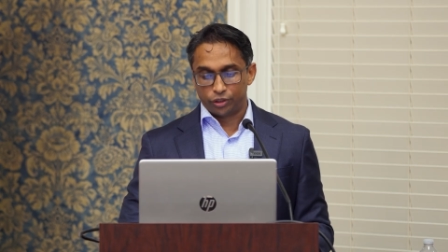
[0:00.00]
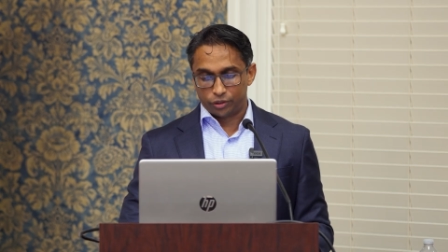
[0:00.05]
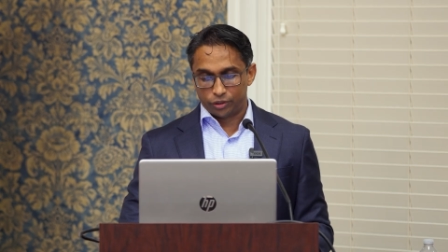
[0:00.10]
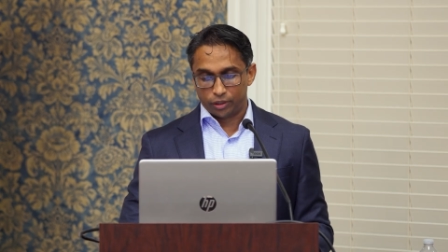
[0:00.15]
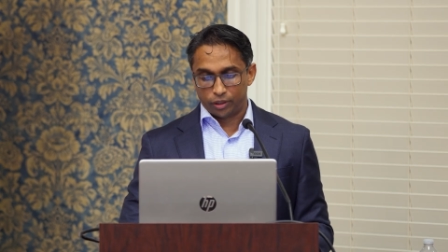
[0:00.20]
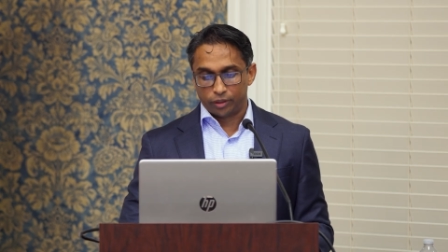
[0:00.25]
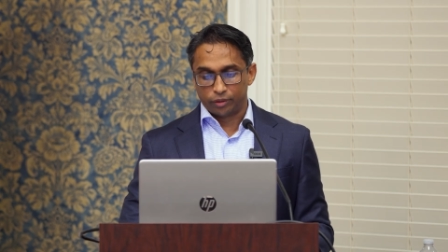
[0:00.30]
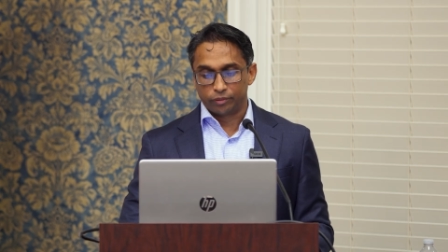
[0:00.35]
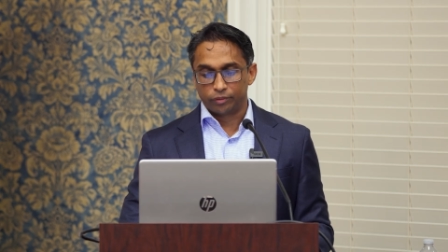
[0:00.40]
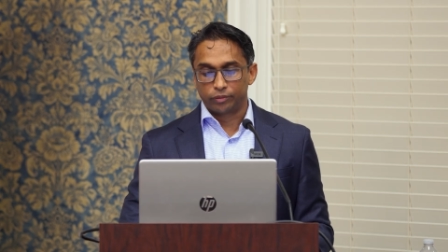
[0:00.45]
is
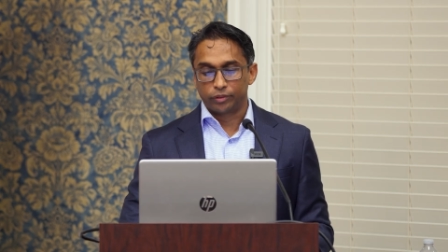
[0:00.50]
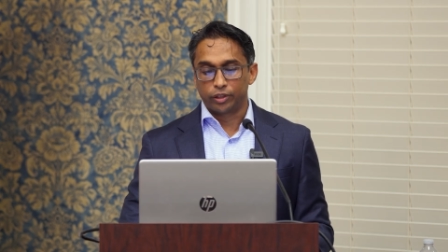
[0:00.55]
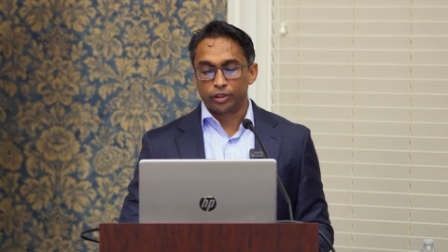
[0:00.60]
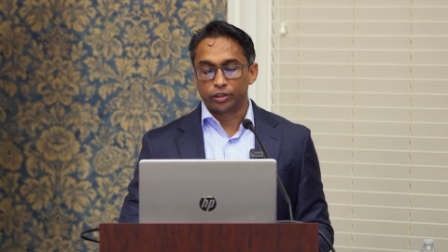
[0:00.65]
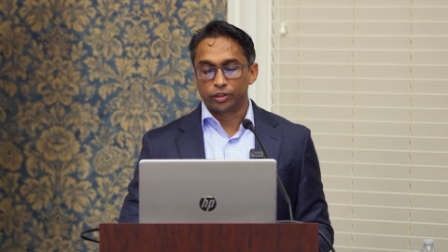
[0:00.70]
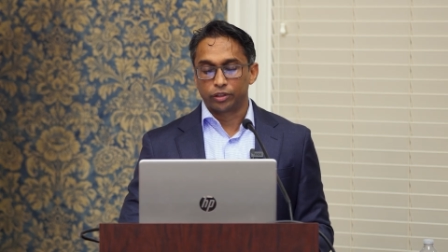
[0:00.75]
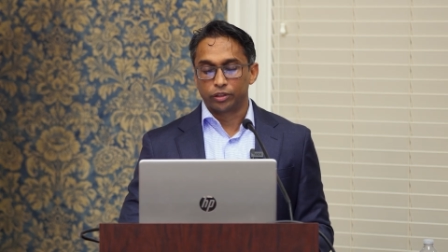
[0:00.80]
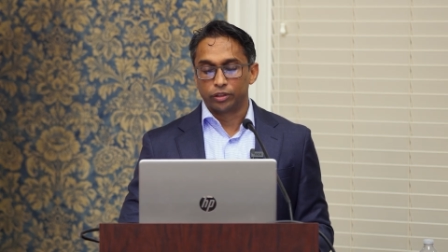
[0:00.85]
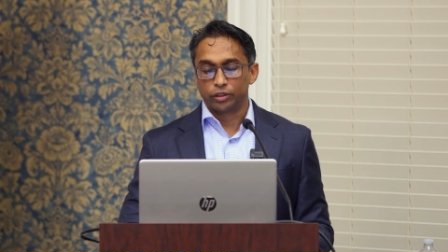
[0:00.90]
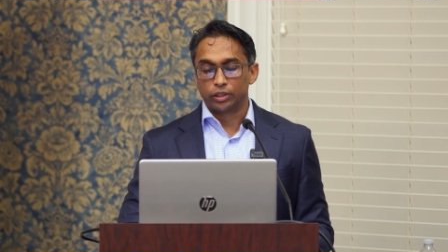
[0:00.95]
there.
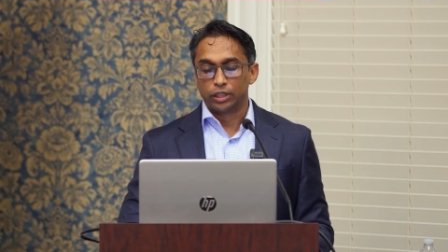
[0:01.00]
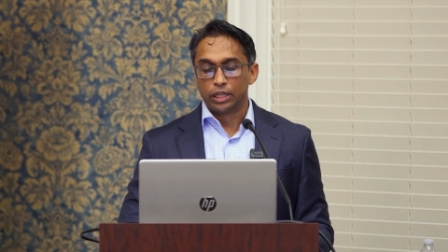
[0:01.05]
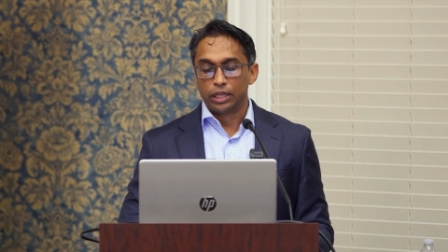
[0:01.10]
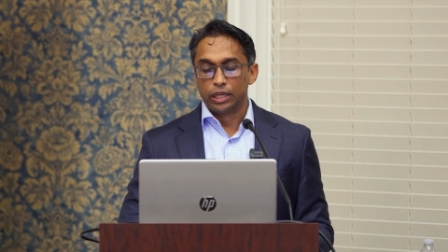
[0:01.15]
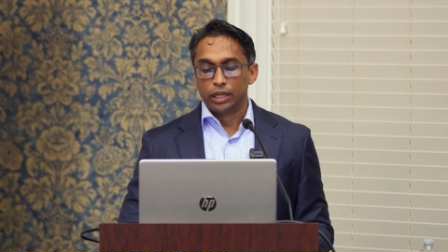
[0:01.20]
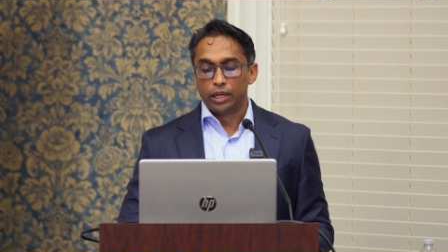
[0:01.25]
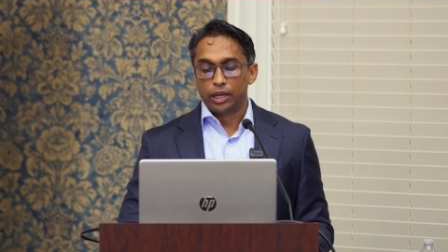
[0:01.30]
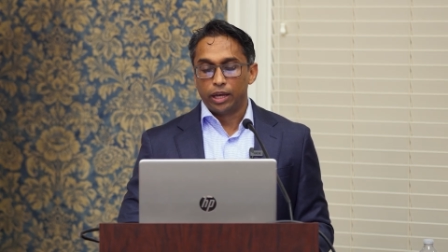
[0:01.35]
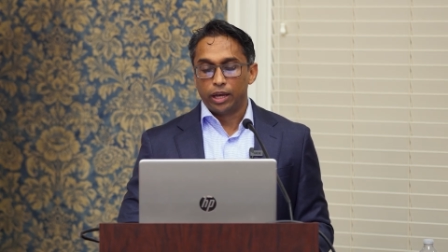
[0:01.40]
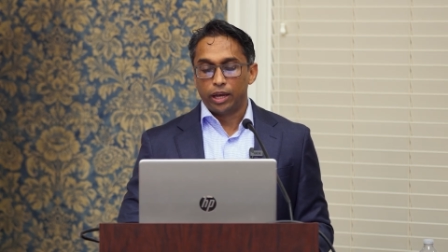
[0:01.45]
Very good.
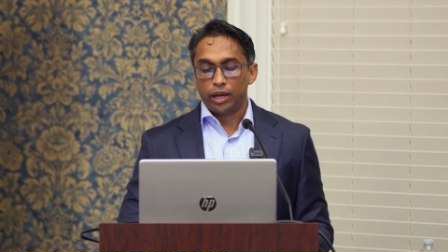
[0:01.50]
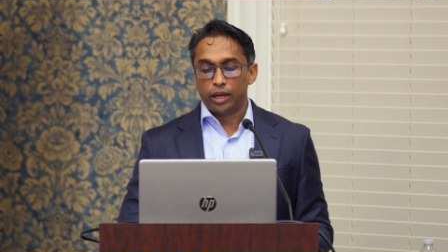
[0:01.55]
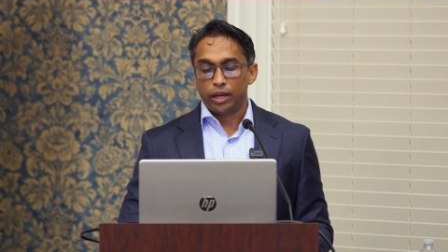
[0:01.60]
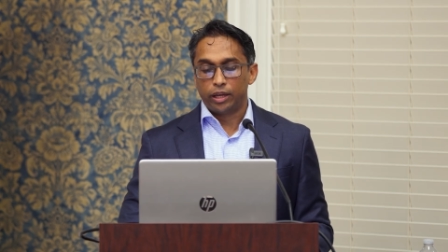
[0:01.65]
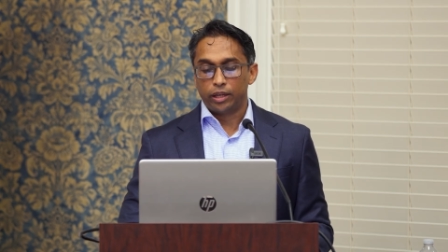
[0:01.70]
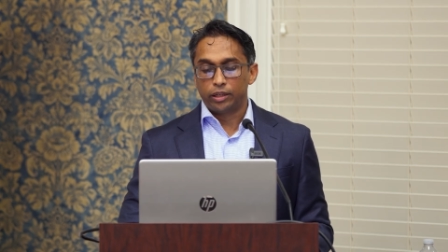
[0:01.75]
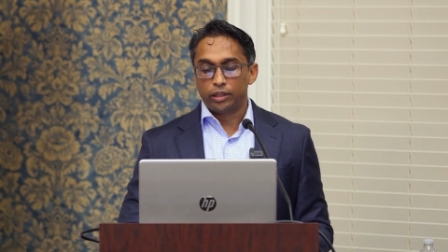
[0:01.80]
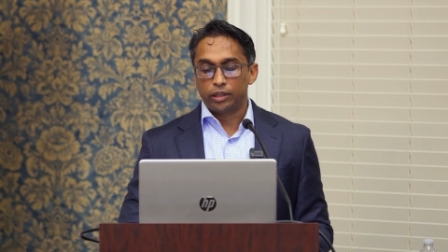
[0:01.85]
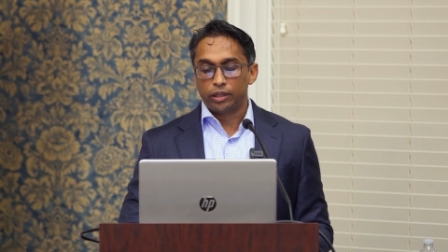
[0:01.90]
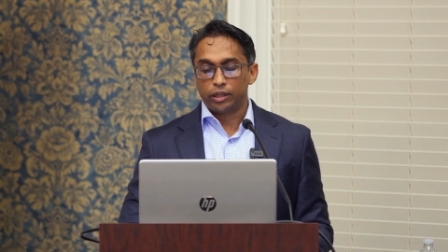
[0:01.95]

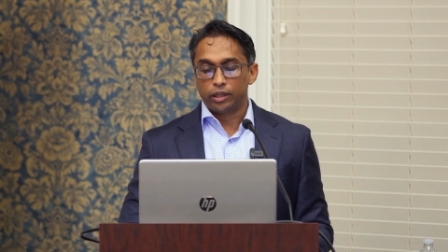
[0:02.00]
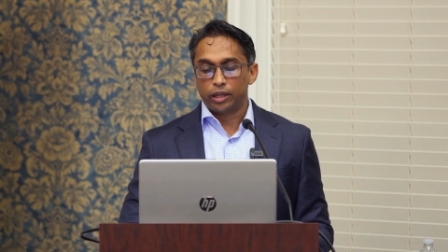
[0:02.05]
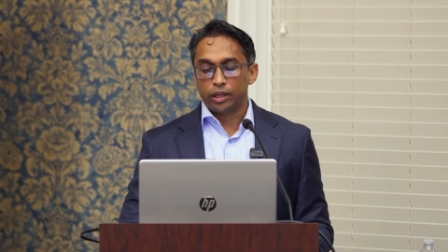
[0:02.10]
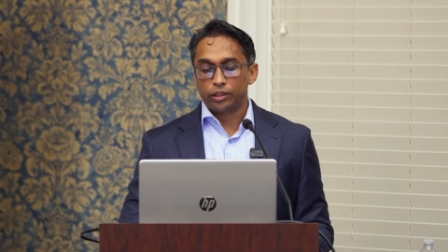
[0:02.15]
And